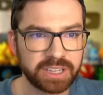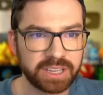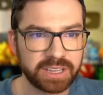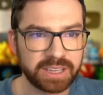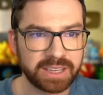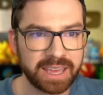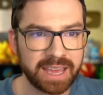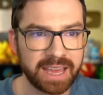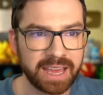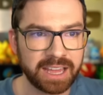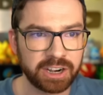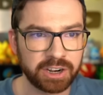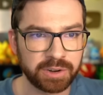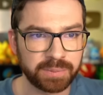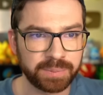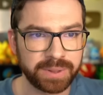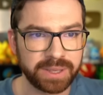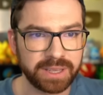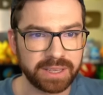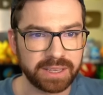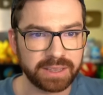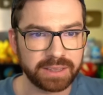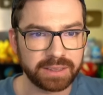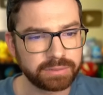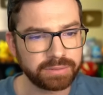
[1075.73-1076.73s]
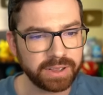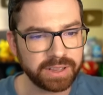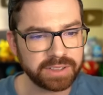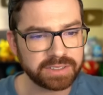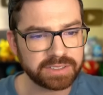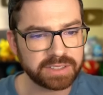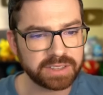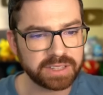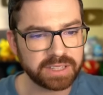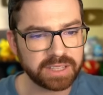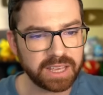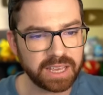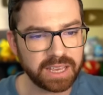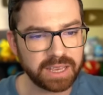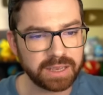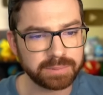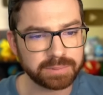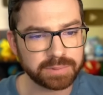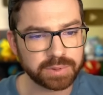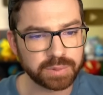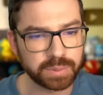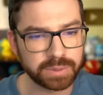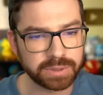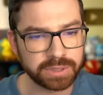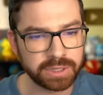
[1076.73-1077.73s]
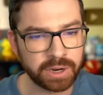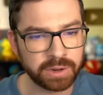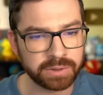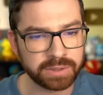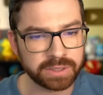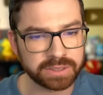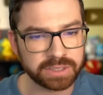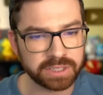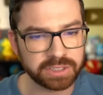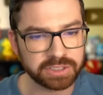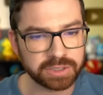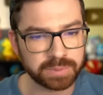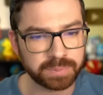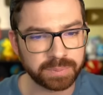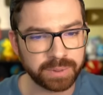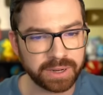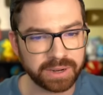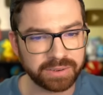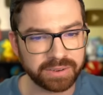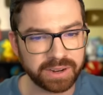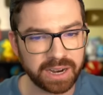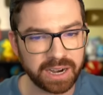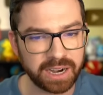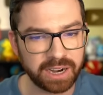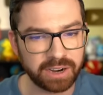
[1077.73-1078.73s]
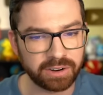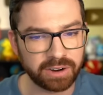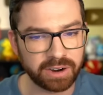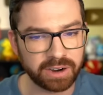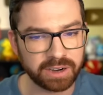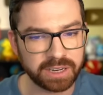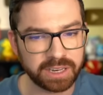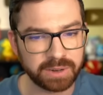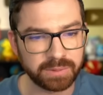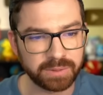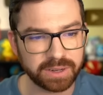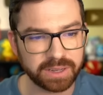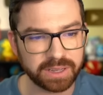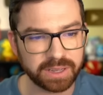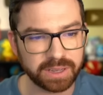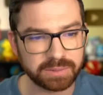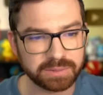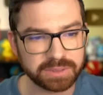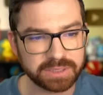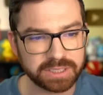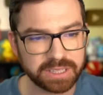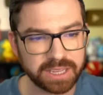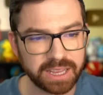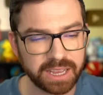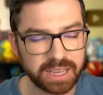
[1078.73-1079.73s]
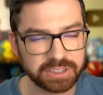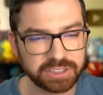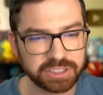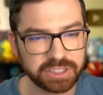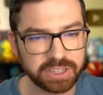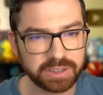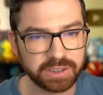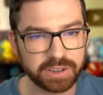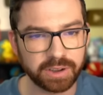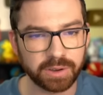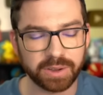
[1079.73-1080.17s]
a Caterpie. Fans of the games will know that there's a bit of hierarchy when it comes to catching it.